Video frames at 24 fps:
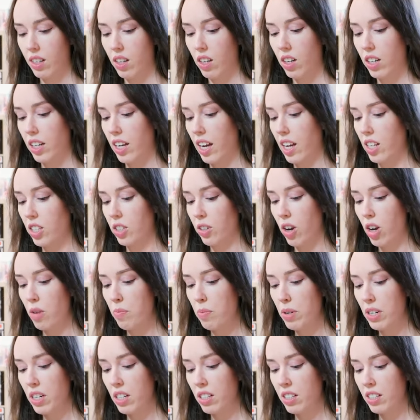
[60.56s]
Okay, so I hope
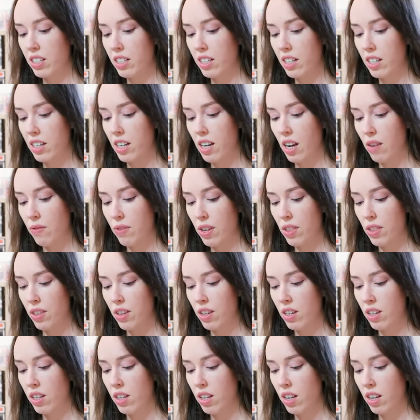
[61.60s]
you can see
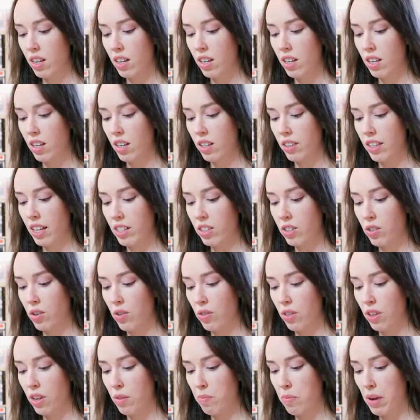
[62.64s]
everything that's on
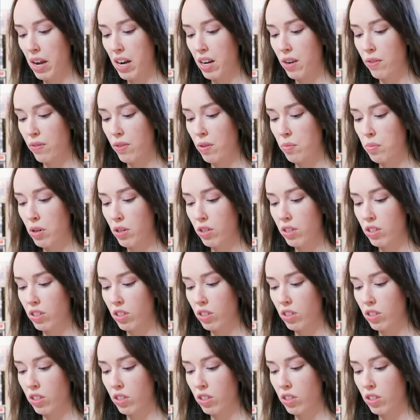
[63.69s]
the back of the box.